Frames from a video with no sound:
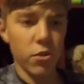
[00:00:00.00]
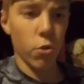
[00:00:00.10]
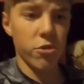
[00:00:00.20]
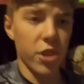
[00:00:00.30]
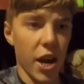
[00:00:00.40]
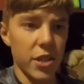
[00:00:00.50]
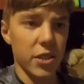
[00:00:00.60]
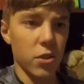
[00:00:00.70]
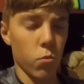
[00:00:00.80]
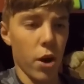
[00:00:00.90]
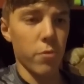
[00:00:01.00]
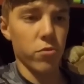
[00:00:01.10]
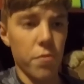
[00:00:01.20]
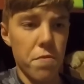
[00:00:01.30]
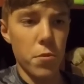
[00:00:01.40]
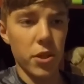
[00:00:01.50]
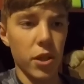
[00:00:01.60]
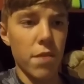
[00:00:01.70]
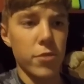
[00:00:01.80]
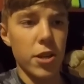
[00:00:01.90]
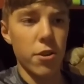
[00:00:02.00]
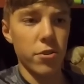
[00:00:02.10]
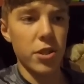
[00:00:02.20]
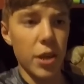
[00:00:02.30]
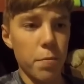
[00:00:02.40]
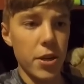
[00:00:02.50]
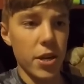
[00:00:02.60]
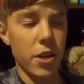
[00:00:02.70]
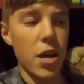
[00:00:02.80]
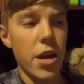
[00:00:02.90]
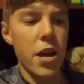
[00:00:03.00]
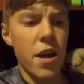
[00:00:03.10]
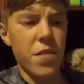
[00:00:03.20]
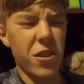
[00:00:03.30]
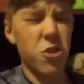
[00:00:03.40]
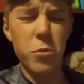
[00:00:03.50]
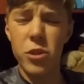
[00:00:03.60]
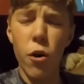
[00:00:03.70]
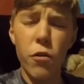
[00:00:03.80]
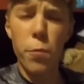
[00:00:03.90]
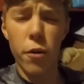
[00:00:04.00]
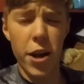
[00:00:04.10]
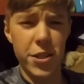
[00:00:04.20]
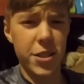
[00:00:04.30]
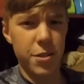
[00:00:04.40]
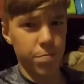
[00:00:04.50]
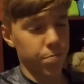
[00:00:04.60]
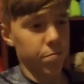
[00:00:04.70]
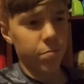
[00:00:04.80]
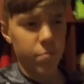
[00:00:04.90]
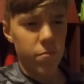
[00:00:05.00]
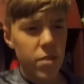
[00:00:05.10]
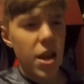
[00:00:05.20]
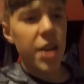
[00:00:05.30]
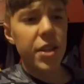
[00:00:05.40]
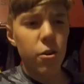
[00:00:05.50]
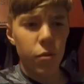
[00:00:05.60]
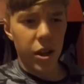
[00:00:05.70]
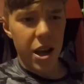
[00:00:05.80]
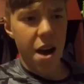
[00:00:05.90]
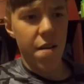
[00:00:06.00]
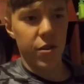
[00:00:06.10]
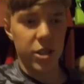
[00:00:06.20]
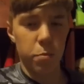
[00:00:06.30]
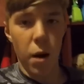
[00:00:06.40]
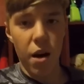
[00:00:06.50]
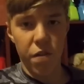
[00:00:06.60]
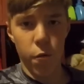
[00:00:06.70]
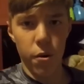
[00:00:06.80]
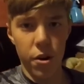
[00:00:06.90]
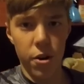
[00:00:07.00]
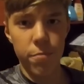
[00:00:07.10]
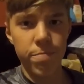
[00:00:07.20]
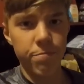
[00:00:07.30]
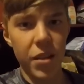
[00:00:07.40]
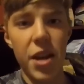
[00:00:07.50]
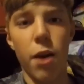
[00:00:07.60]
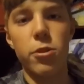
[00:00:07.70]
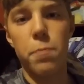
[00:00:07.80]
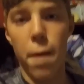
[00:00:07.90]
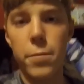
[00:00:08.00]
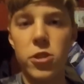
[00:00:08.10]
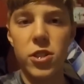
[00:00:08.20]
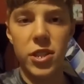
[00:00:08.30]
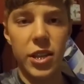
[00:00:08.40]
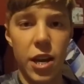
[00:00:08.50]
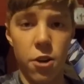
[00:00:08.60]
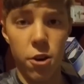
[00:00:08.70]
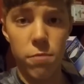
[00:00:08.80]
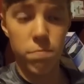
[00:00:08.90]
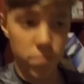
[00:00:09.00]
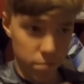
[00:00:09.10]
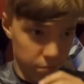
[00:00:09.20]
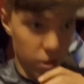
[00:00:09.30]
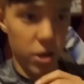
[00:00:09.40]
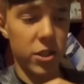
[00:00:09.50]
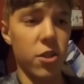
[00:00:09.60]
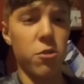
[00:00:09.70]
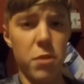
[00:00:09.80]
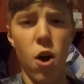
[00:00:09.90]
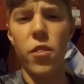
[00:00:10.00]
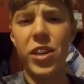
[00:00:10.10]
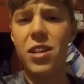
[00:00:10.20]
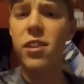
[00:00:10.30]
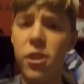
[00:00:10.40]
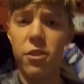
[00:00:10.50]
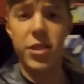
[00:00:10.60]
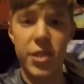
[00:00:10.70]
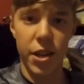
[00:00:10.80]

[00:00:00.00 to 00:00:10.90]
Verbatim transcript: I told you guys when I was reviewing the levitator sneak peek that she was overpriced. I didn't really have a spot for her and I was probably just going to get her, excuse me, on the clearance